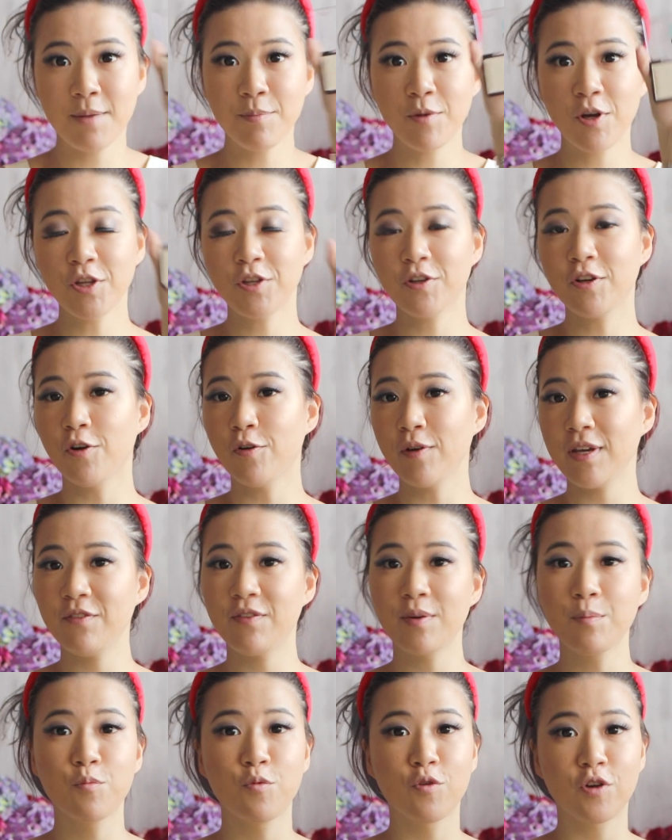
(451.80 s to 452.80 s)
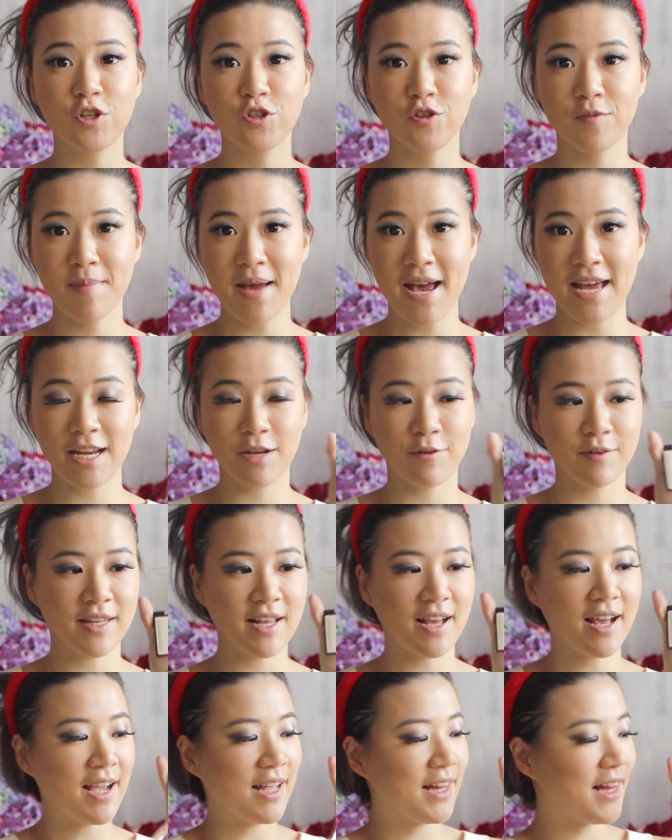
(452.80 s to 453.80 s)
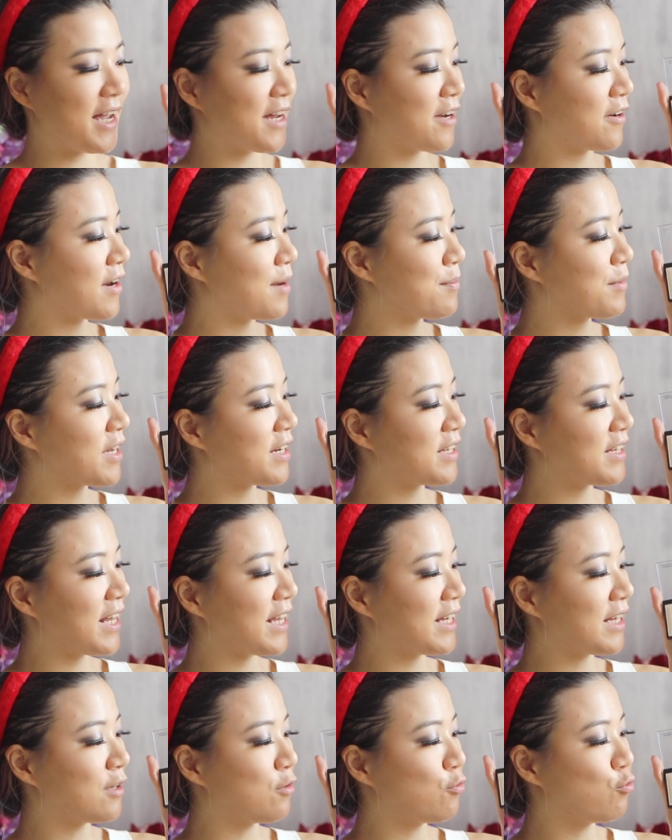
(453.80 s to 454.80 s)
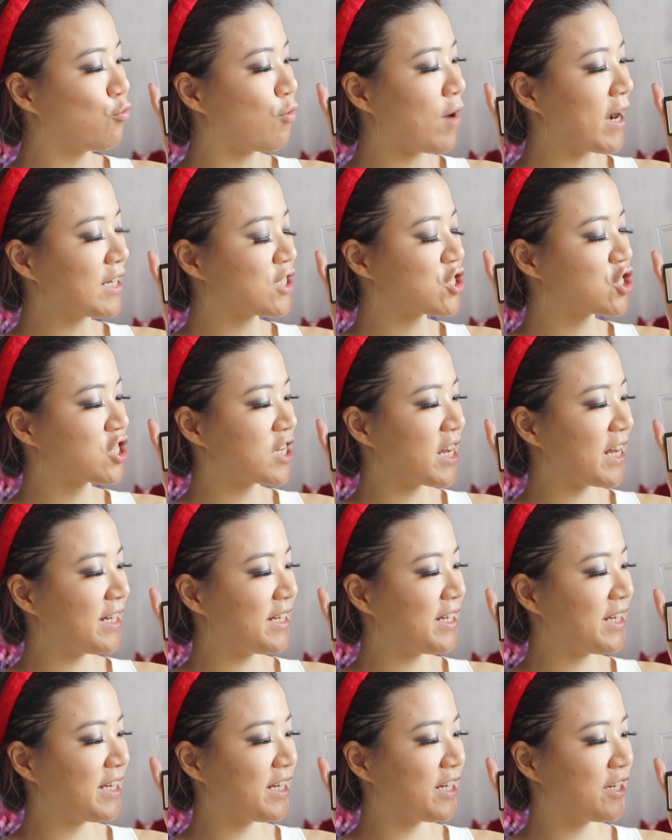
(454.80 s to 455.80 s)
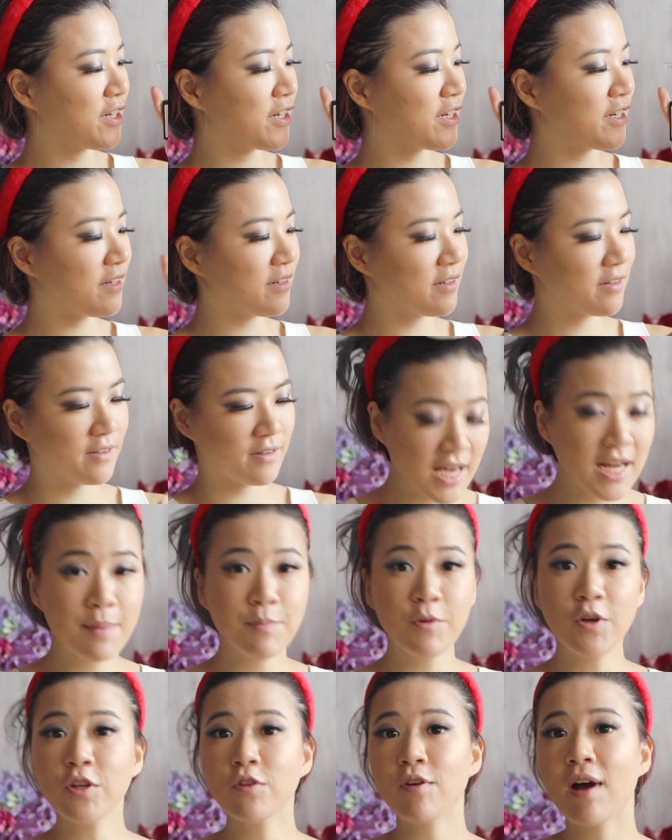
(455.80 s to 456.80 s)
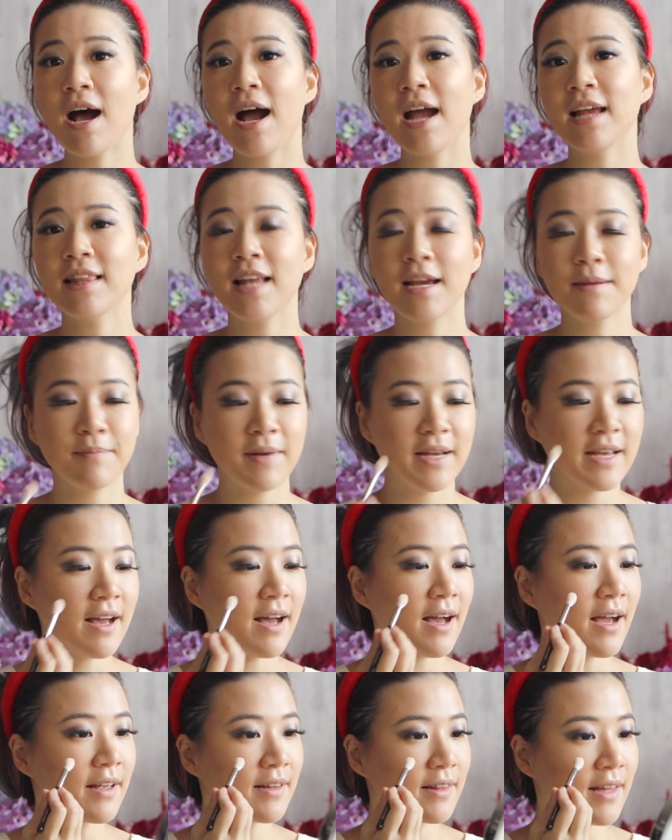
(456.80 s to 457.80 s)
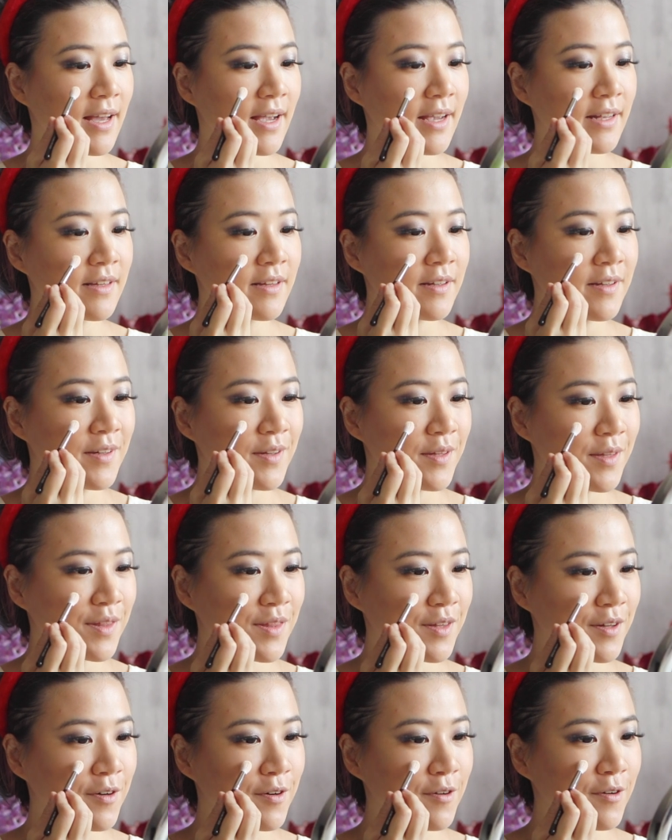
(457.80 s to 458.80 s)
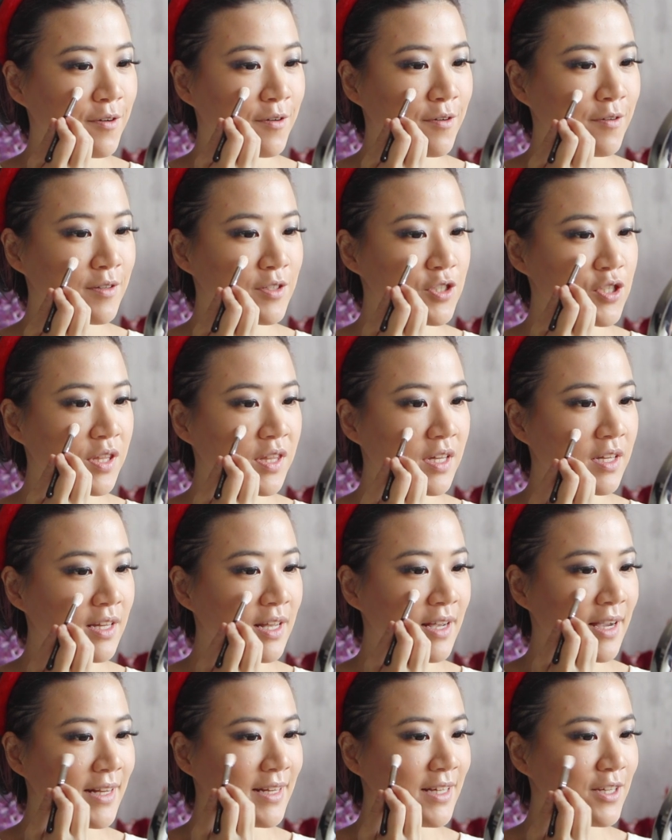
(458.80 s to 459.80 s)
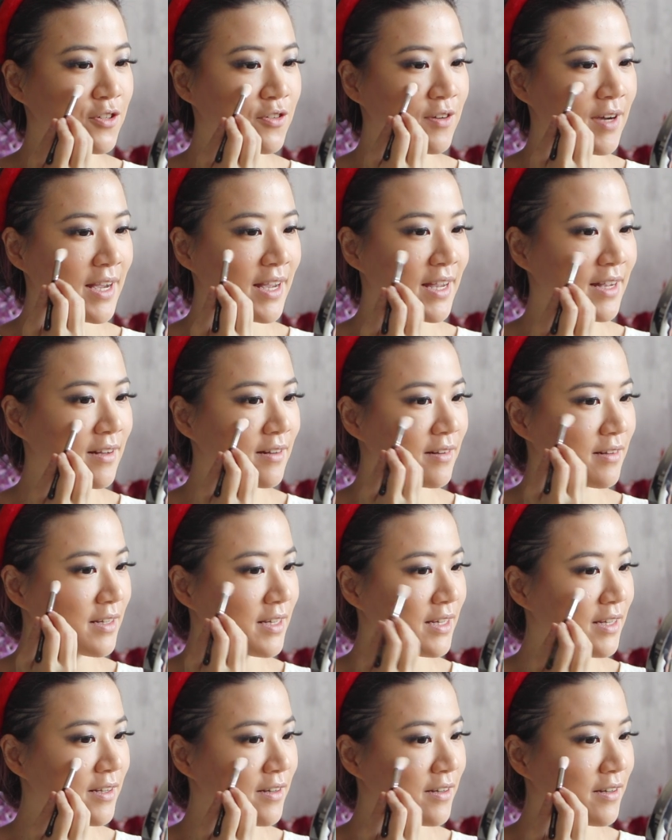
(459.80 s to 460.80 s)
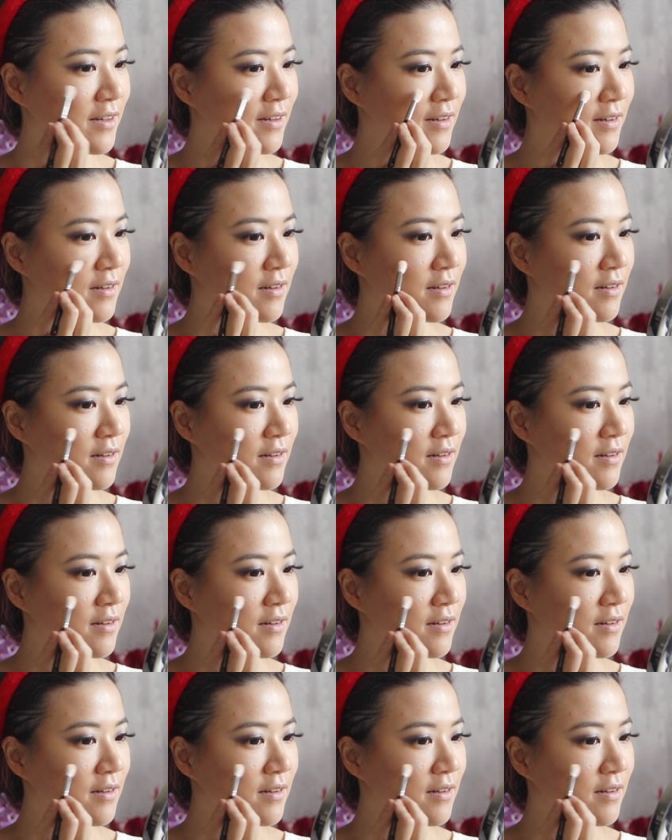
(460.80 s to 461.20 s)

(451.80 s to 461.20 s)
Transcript: I'm going to go even more dramatic with the highlighter. I'm going to take the white shade here and I'm going to highlight my highlight. So just a tiny triangle here.